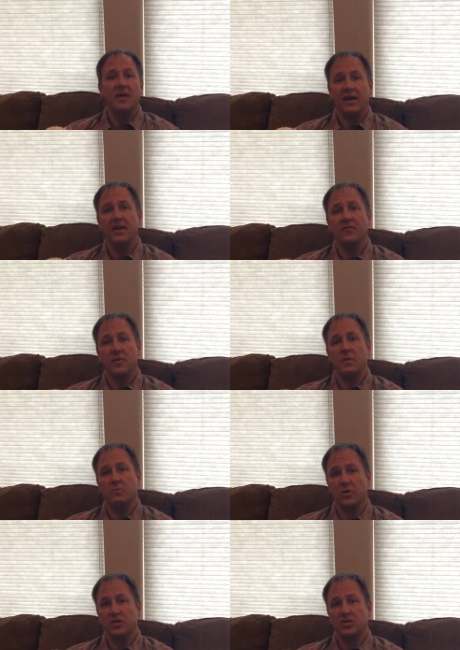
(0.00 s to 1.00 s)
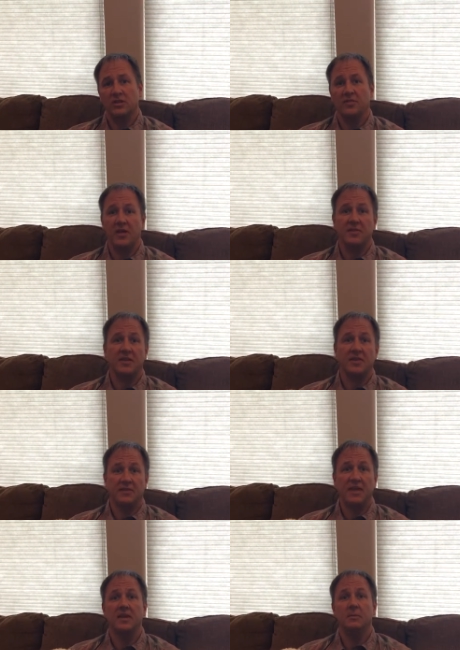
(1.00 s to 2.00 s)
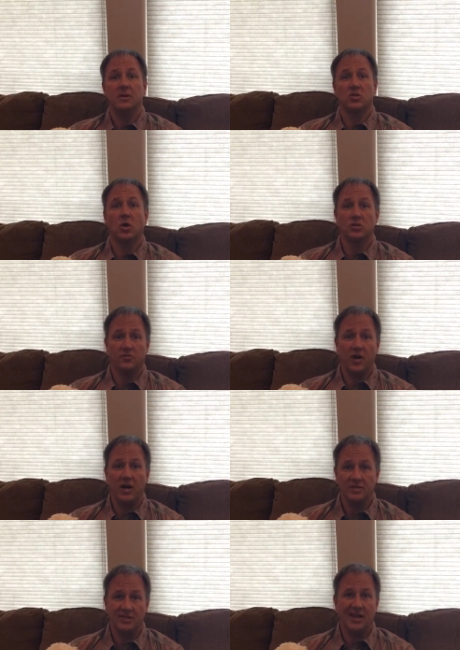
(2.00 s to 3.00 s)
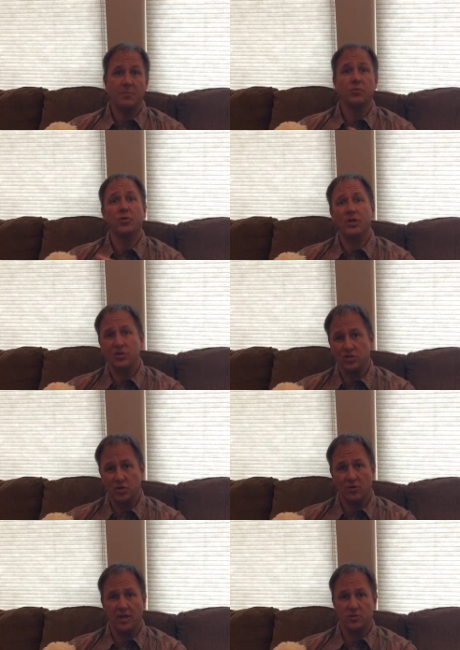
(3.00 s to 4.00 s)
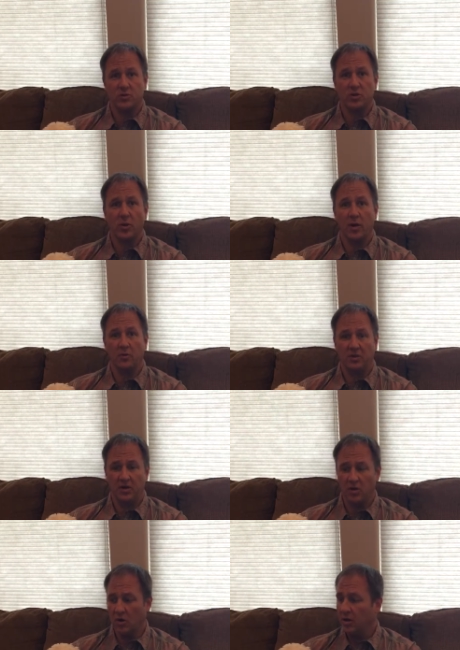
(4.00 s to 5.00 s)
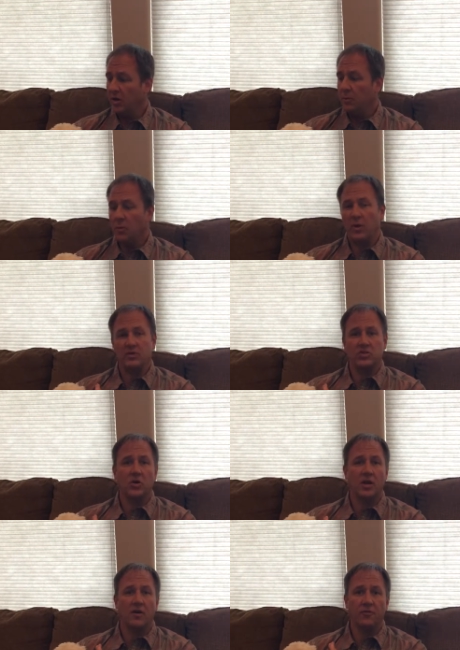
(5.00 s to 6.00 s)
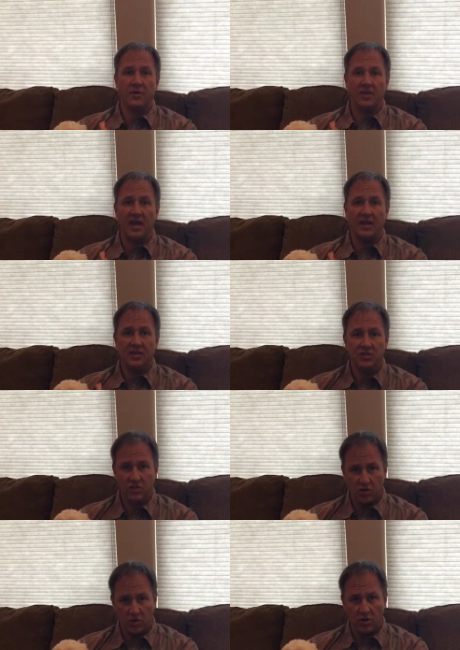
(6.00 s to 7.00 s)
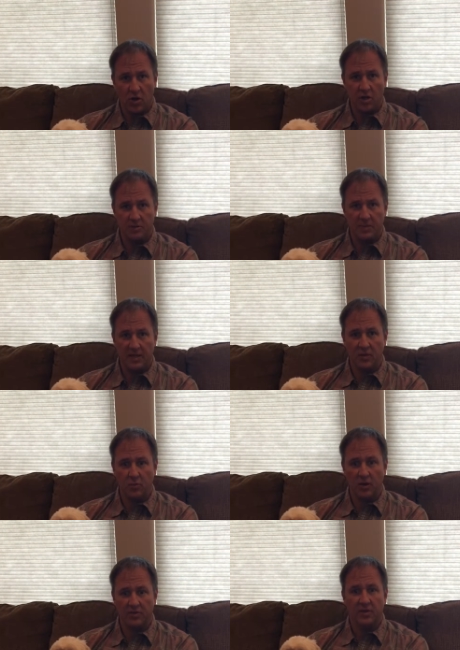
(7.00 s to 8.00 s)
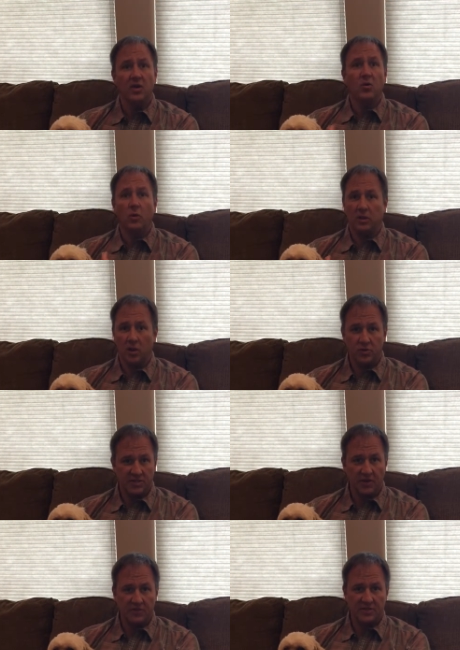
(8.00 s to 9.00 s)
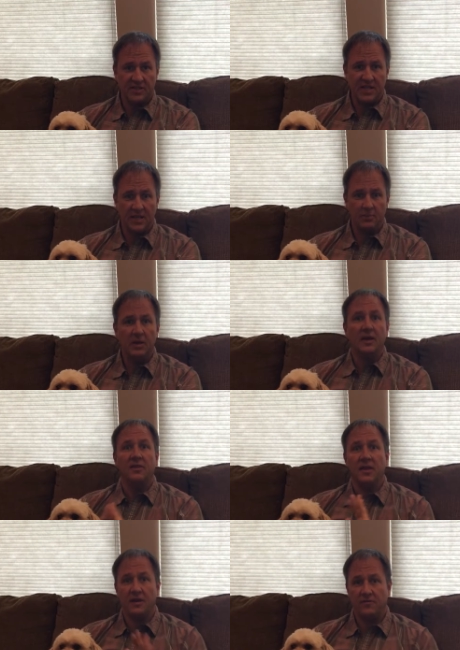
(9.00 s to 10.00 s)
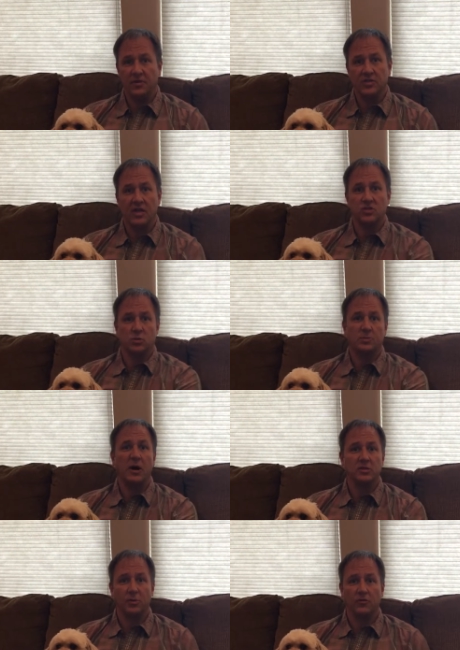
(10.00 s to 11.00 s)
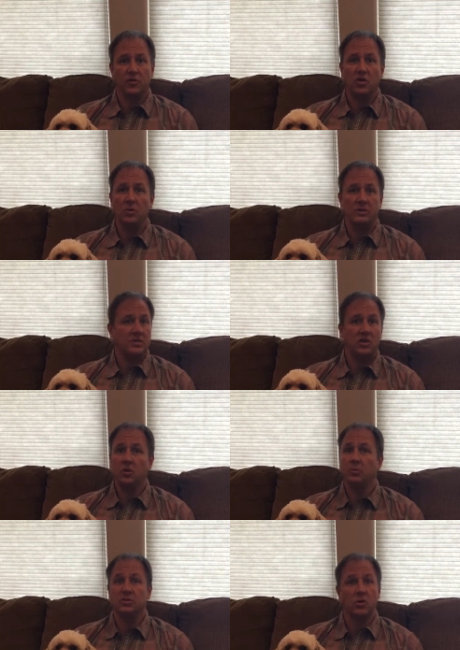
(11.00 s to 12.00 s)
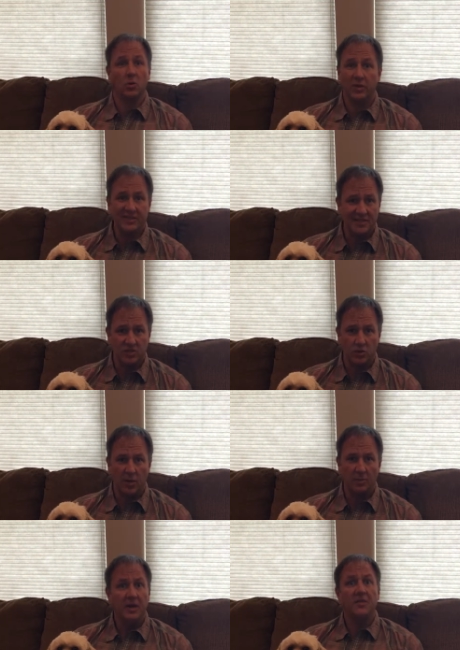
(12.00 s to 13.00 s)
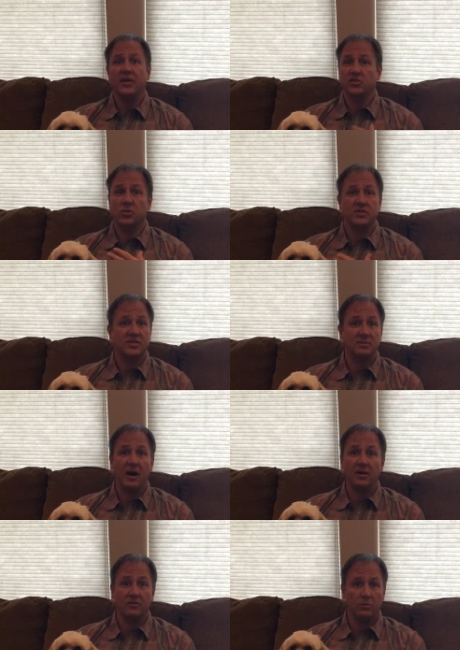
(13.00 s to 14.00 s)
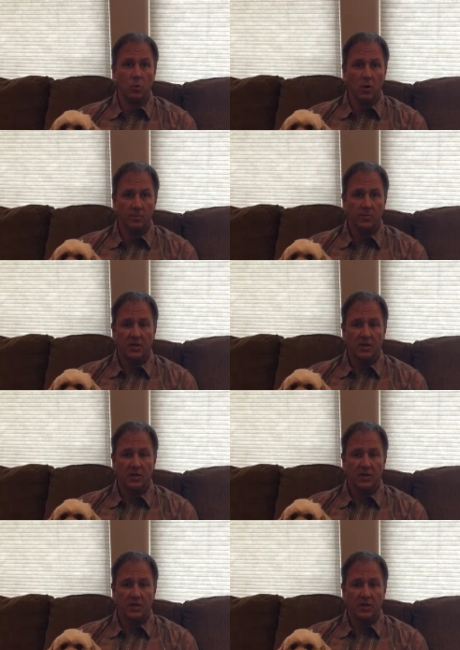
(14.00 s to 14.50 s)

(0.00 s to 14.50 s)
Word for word: that can give them the impression that they think that they need to be in charge of us. And I'm pretty sure that's what's going on here. But we are starting off with an insecure dog to begin with, with low self-esteem. Then he feels like he's responsible for the humans and the humans don't listen to him. That stresses him out even more.